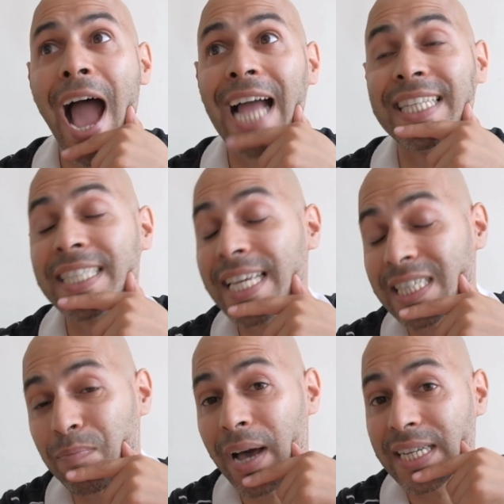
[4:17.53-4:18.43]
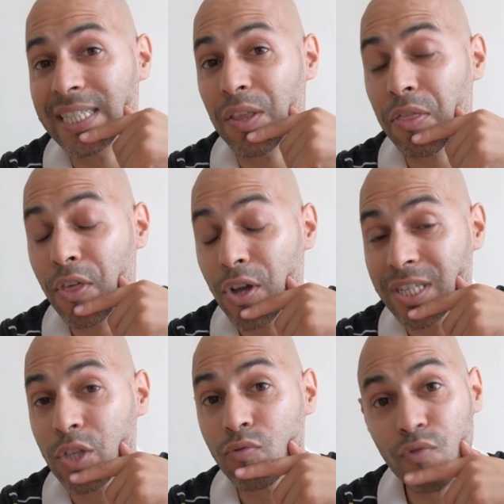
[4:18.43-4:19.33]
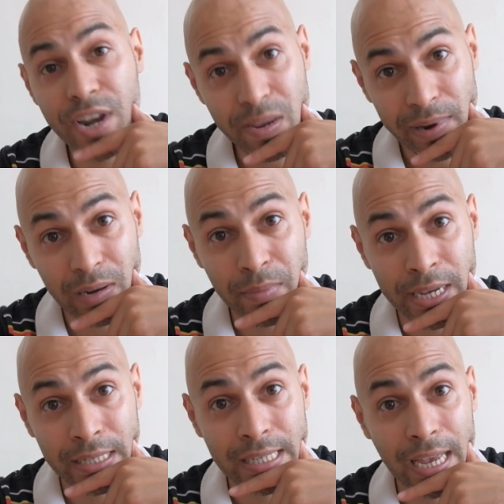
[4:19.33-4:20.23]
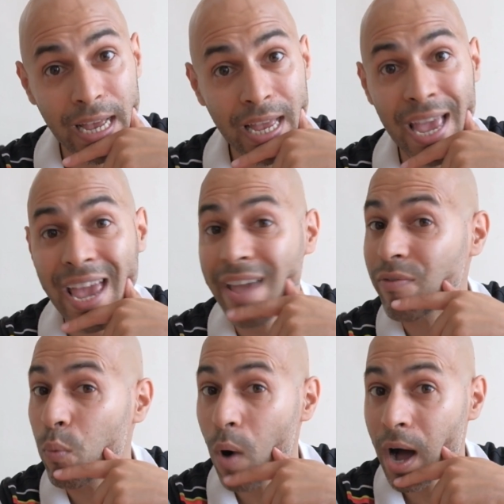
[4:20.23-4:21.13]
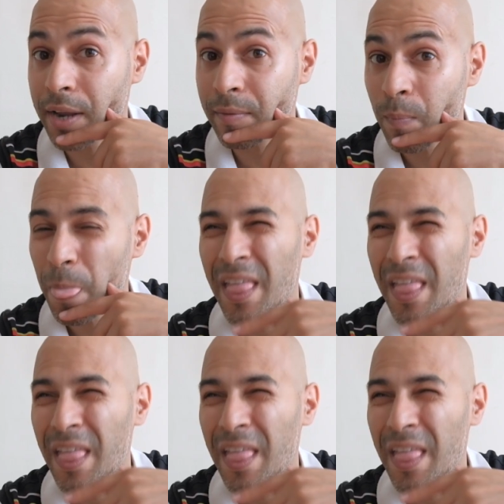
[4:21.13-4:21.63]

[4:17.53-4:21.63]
anticipated 33mm f1,